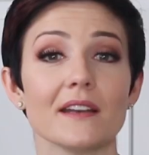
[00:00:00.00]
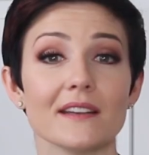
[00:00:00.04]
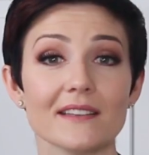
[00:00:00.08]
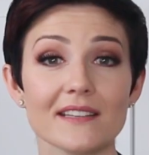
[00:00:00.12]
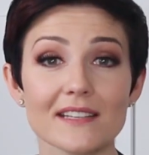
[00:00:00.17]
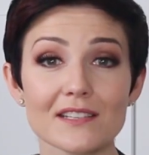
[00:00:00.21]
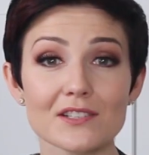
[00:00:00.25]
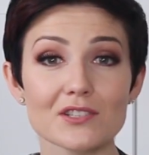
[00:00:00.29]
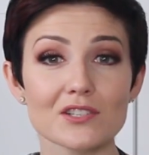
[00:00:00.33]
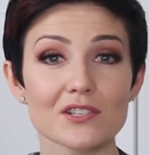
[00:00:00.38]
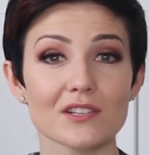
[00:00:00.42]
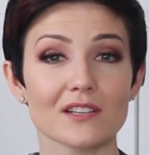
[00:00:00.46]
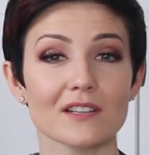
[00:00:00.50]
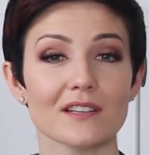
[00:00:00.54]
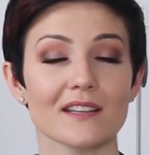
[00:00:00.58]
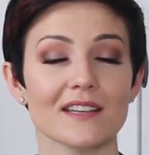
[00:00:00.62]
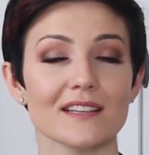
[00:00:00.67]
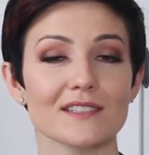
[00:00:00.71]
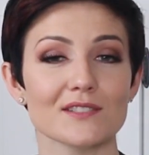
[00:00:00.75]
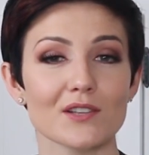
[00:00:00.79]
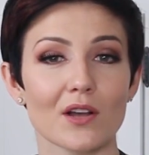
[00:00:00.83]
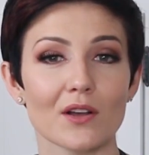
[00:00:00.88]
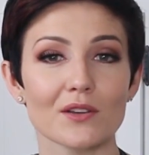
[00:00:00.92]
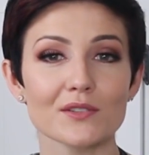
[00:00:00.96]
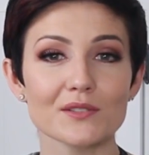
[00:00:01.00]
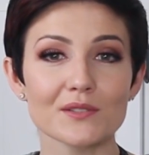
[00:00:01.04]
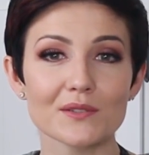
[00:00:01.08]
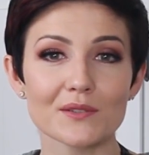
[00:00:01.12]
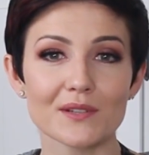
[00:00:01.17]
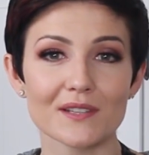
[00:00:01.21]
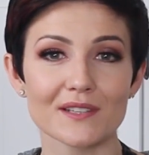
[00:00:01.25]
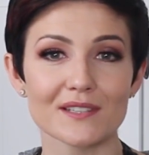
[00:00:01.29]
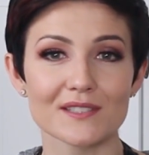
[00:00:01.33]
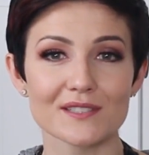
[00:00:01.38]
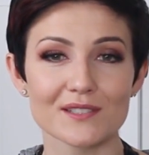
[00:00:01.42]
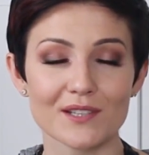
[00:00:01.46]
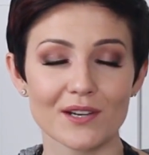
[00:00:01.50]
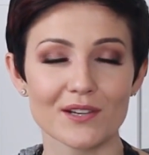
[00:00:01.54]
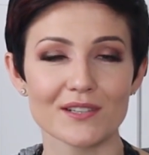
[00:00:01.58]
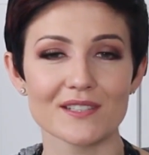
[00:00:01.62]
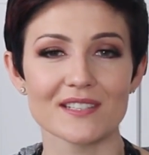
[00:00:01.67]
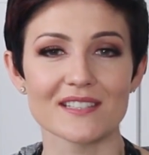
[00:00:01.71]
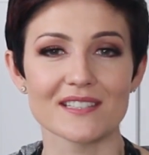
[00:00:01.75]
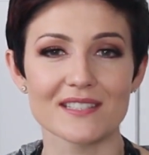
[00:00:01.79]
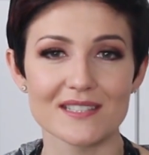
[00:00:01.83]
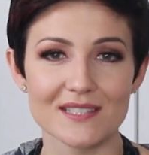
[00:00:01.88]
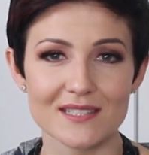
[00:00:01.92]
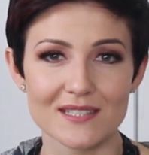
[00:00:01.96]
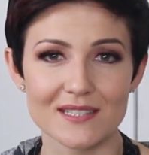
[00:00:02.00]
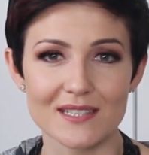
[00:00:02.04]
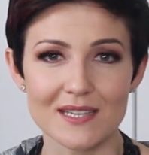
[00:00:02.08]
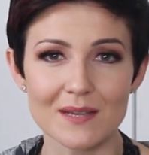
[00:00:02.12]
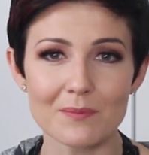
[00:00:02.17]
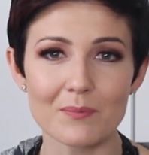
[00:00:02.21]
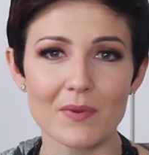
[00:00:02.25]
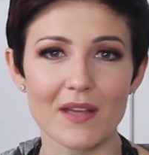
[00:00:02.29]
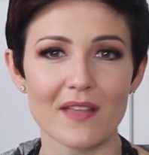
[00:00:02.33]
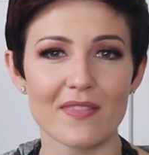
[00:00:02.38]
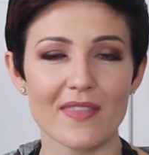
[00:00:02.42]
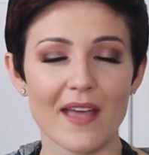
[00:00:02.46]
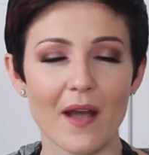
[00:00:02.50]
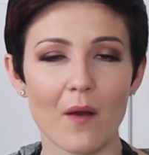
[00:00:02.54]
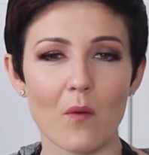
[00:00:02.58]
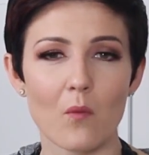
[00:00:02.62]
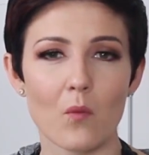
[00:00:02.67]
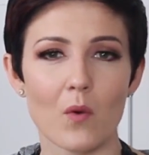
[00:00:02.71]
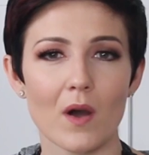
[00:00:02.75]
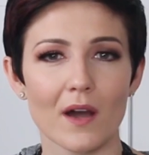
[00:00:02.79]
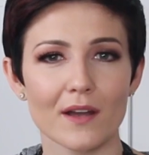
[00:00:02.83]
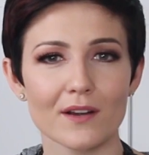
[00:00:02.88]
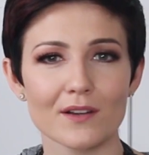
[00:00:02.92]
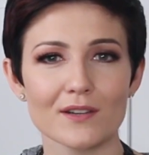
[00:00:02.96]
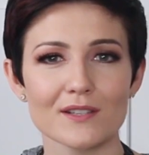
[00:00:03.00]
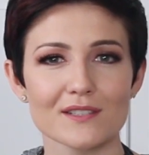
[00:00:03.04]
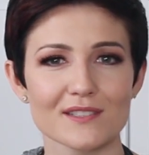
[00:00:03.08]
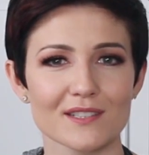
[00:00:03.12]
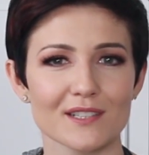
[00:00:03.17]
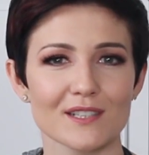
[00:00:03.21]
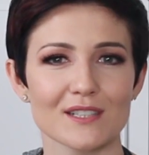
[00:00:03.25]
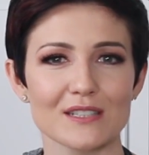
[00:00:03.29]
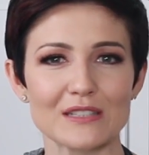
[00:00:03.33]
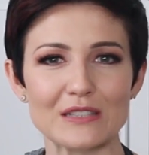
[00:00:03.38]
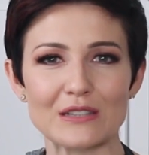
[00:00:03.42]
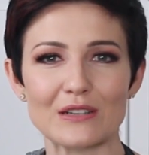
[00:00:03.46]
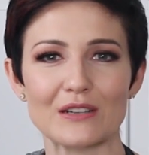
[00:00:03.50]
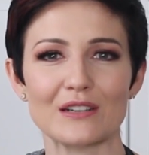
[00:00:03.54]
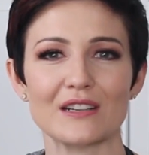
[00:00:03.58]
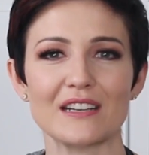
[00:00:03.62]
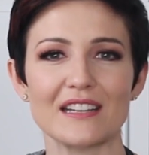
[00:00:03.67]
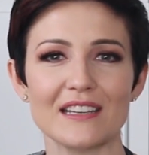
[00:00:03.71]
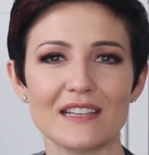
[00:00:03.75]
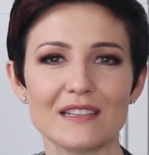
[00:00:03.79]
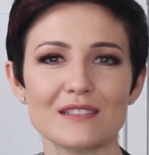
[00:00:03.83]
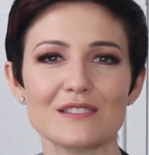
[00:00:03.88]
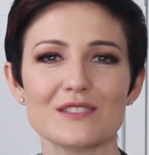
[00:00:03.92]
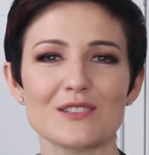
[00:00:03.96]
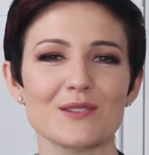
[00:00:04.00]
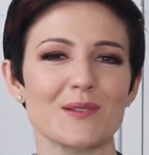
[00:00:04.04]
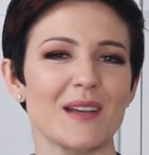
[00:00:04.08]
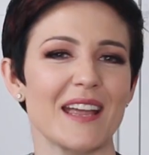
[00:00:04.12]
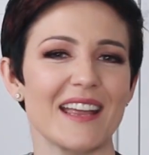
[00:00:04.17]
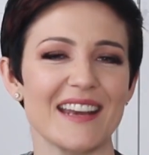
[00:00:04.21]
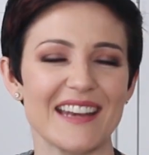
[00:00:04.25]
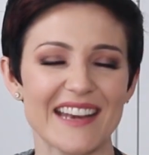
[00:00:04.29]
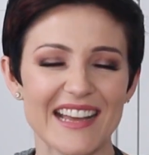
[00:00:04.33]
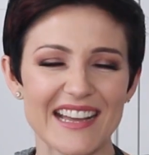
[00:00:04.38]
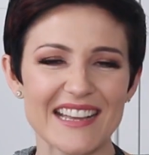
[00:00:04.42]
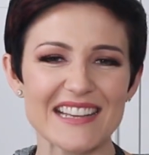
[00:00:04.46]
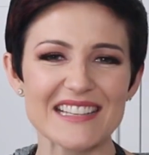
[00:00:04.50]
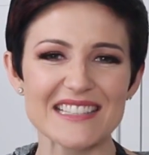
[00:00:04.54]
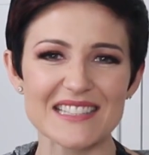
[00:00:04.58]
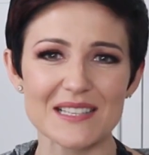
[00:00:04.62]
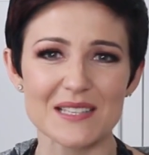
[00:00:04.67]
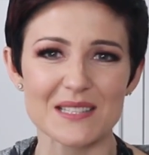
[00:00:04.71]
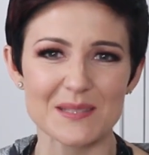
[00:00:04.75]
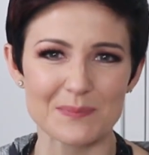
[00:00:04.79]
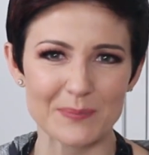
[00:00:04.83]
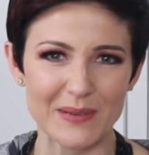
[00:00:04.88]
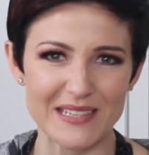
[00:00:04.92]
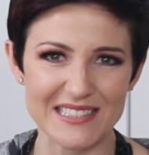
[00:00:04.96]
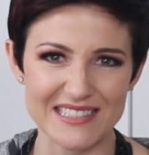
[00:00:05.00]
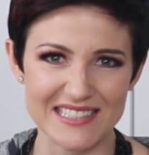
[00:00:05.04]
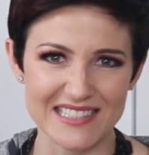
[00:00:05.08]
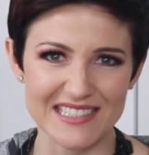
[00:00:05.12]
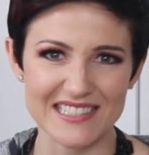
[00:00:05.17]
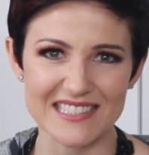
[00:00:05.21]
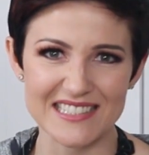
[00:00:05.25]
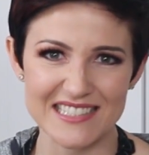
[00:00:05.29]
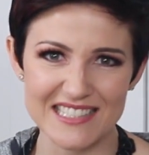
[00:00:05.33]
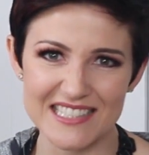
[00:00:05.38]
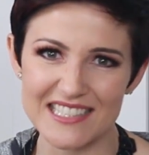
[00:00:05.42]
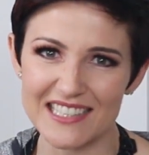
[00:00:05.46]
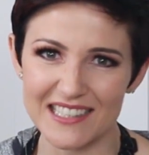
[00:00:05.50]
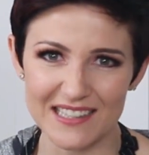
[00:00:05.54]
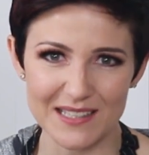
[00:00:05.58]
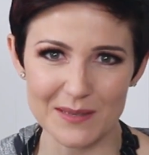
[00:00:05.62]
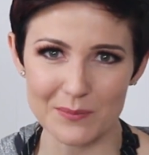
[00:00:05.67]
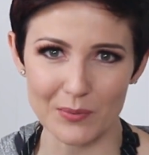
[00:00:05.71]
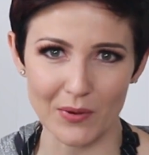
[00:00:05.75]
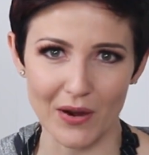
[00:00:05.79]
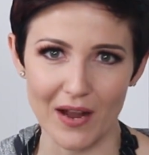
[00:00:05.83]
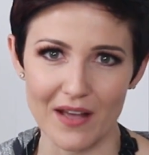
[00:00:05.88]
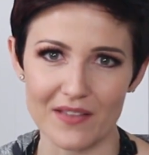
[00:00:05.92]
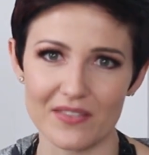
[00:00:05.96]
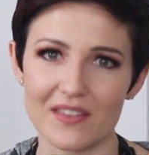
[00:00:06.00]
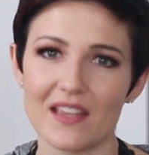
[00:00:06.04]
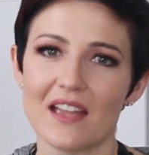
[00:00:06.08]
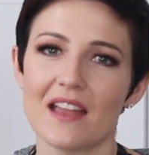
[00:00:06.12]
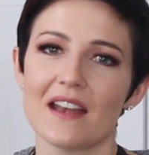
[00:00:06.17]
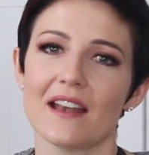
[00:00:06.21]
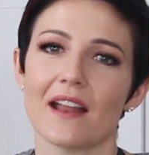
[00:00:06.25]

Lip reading: additionally, it's also gonna start to steep and that water is gonna turn into a nice spicy chili broth.